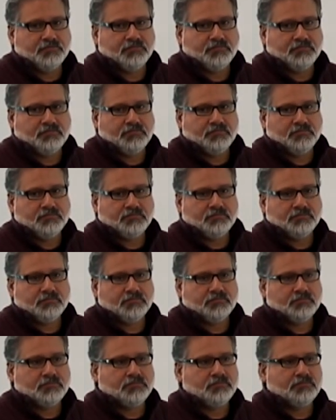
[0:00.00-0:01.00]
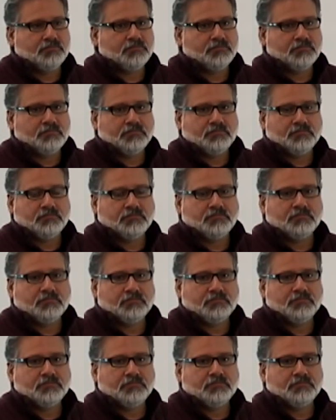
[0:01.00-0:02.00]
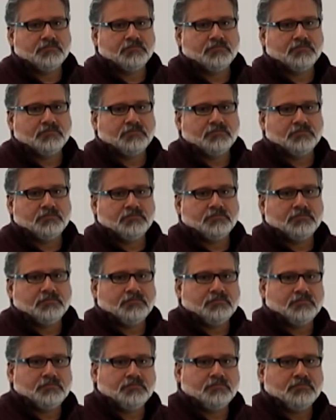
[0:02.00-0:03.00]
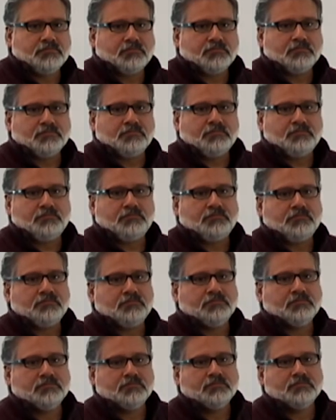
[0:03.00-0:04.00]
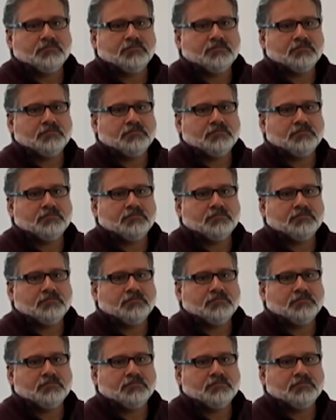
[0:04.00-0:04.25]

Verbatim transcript: And uh, Melvin, uh, that's just the state-built sites, right?